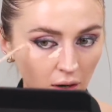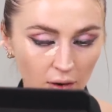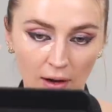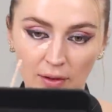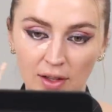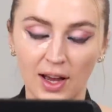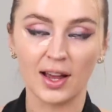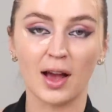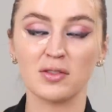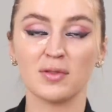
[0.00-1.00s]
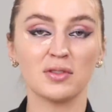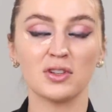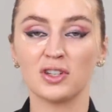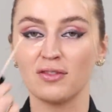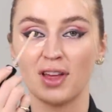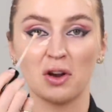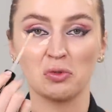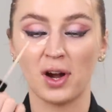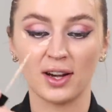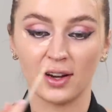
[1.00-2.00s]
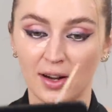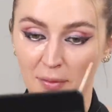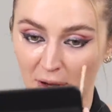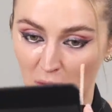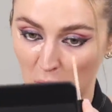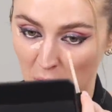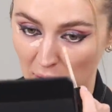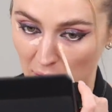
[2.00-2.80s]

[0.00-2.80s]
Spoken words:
around the eye. I was about to shove that right in and I'm like, wait.